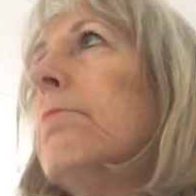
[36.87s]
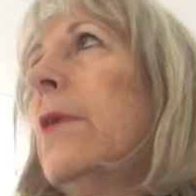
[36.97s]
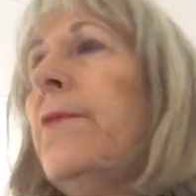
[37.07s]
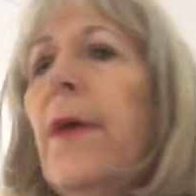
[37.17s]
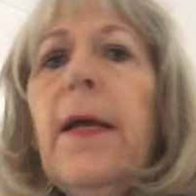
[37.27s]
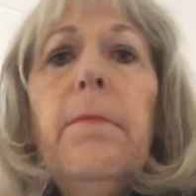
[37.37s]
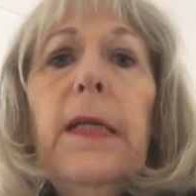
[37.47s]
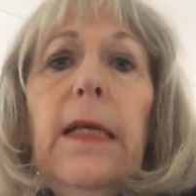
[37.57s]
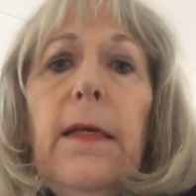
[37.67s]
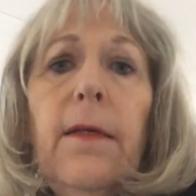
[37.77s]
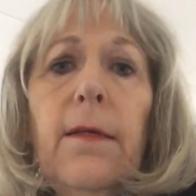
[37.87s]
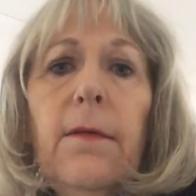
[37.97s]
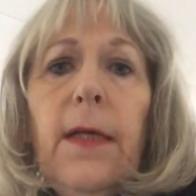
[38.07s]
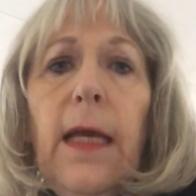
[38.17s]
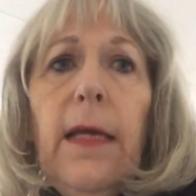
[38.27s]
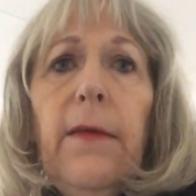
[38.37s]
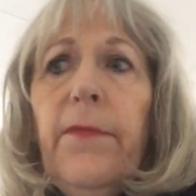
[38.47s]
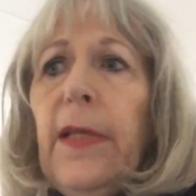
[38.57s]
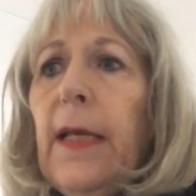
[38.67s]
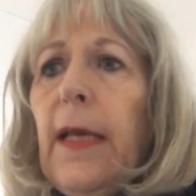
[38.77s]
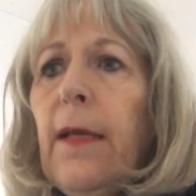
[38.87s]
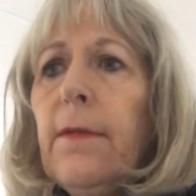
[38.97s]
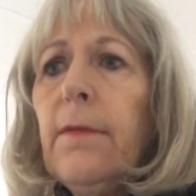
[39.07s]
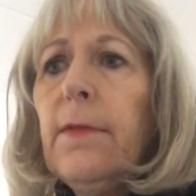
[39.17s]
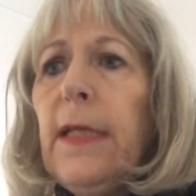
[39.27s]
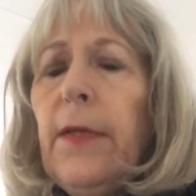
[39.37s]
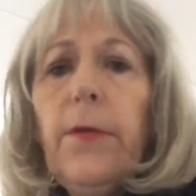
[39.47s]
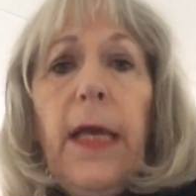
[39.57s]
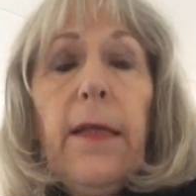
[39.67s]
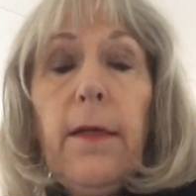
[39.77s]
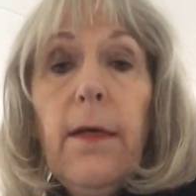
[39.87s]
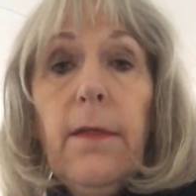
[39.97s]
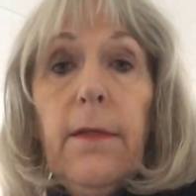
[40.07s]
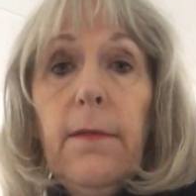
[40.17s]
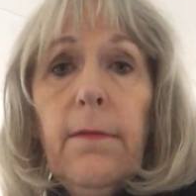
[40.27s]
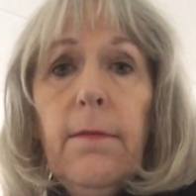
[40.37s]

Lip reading: a family, okay, if they can stay together, then